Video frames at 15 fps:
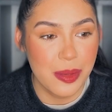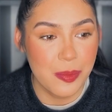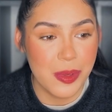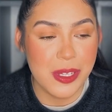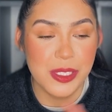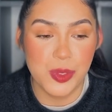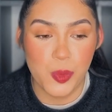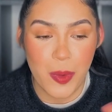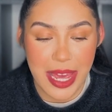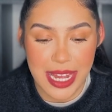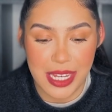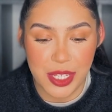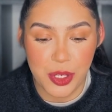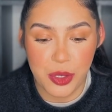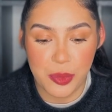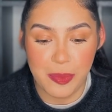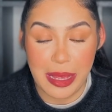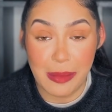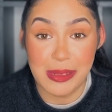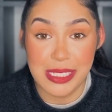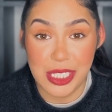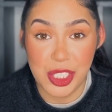Because when your
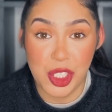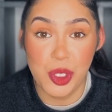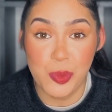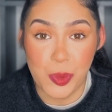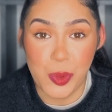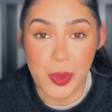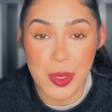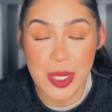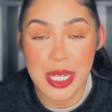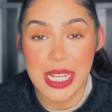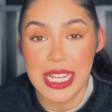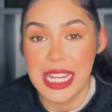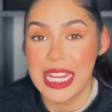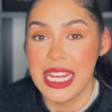baby's a newborn,